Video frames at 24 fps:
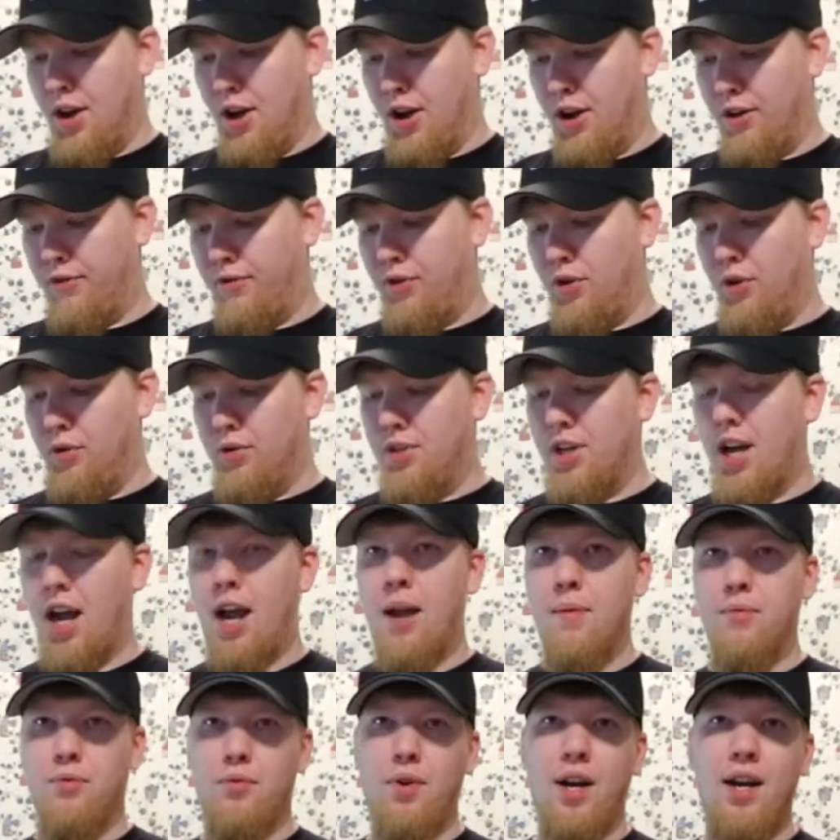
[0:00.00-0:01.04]
a few
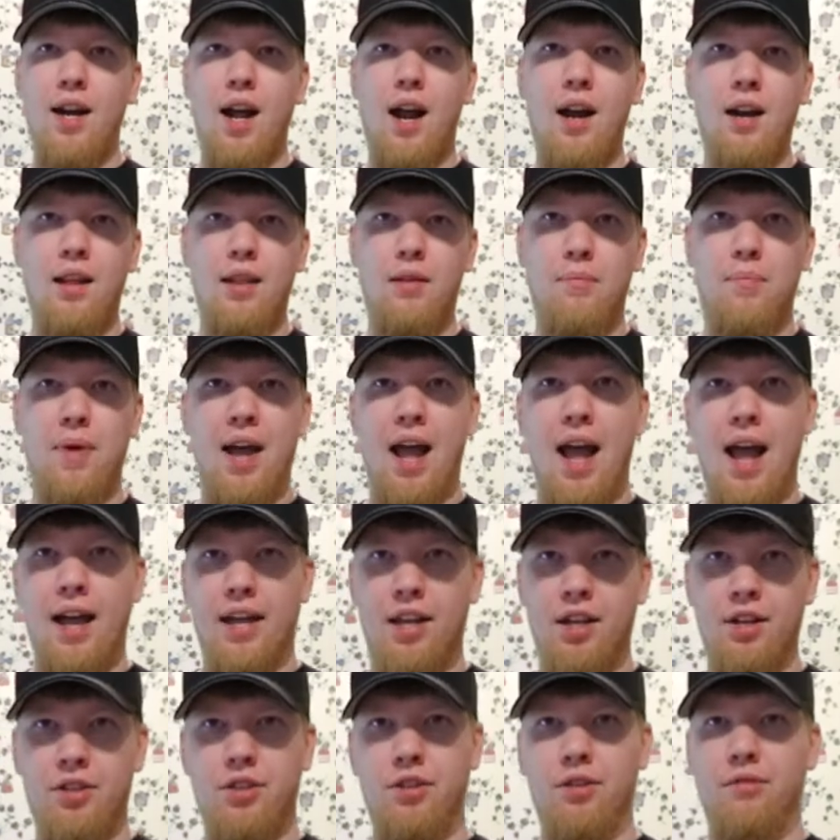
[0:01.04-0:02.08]
times. Right out of the
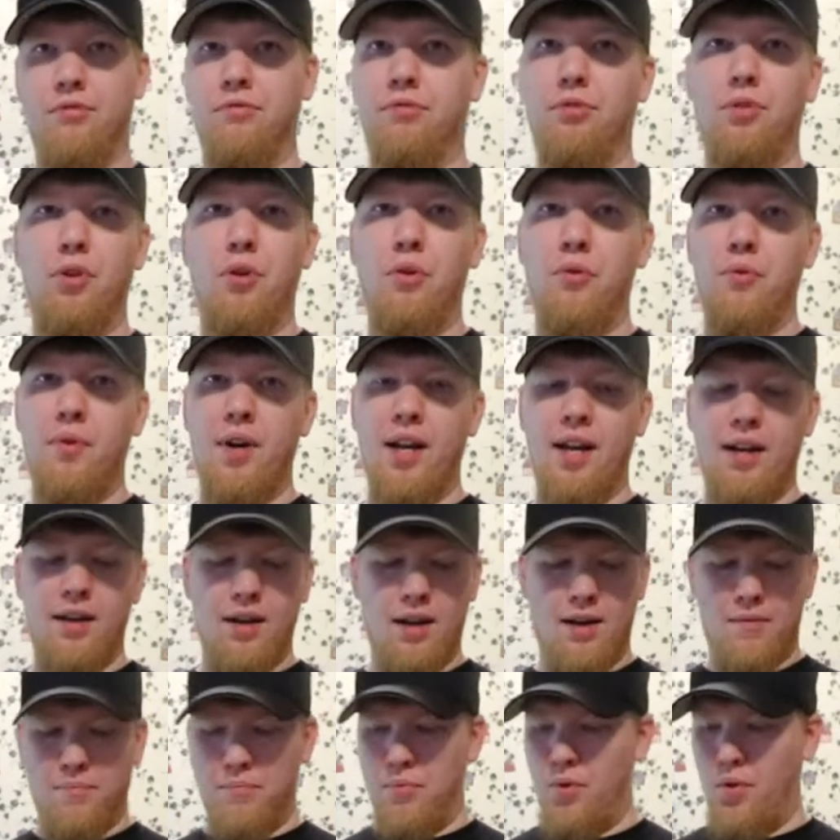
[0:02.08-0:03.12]
package, the flow rate
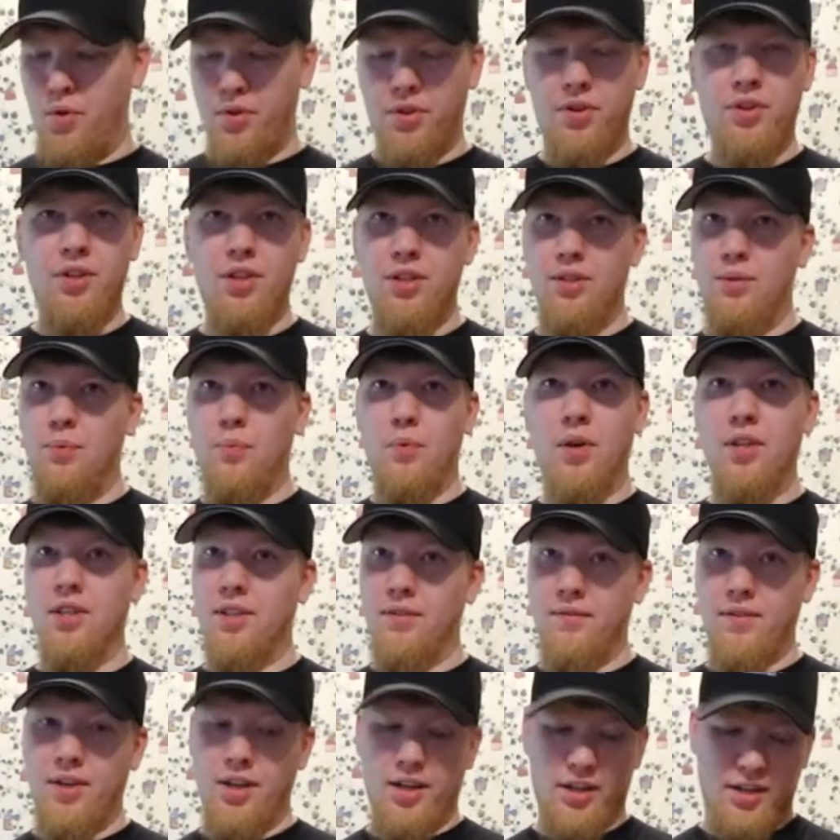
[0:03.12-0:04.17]
on both these
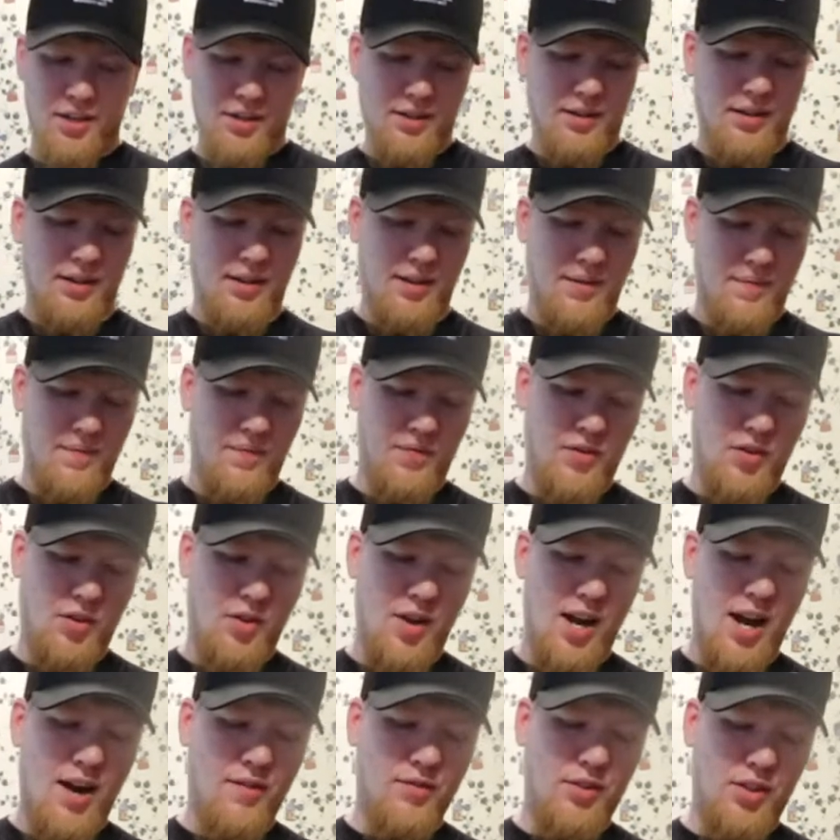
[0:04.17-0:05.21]
wasn't very good.
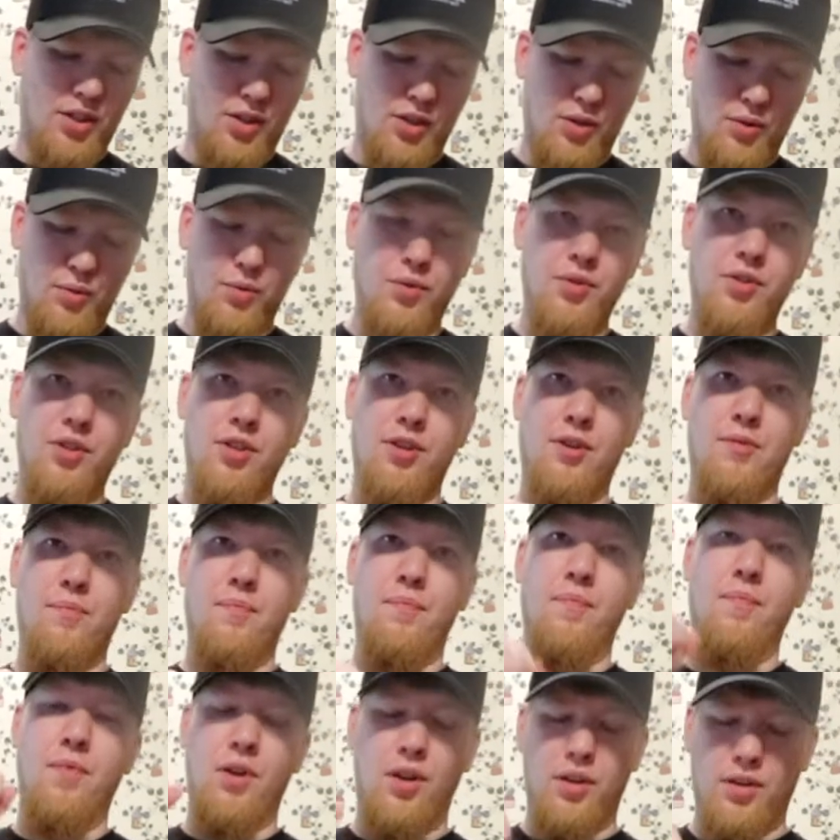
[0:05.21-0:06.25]
You have to use them
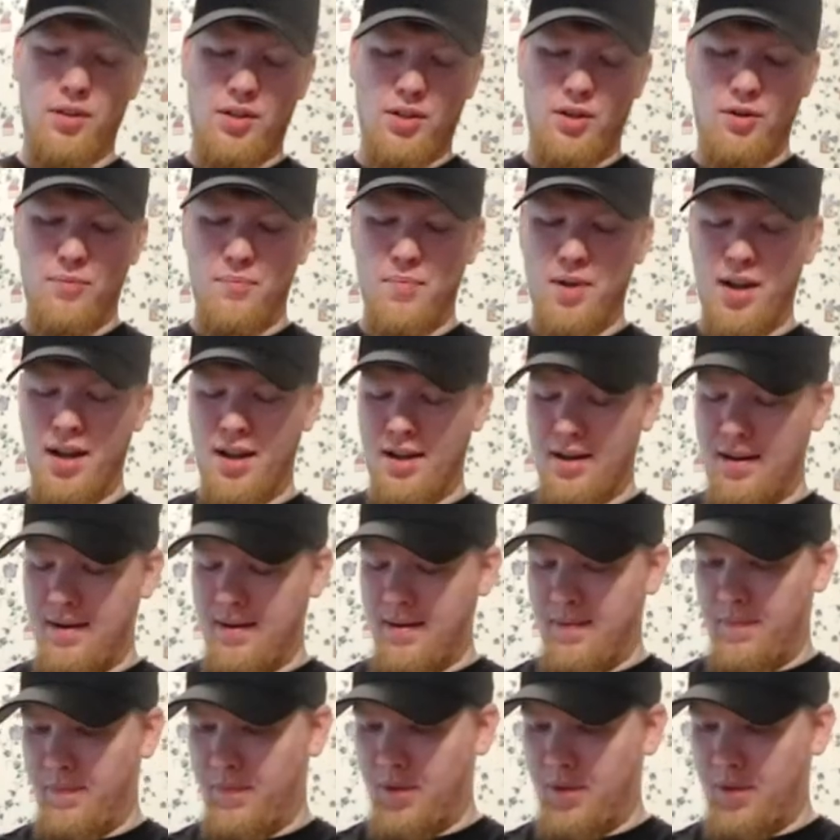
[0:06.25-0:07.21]
a little bit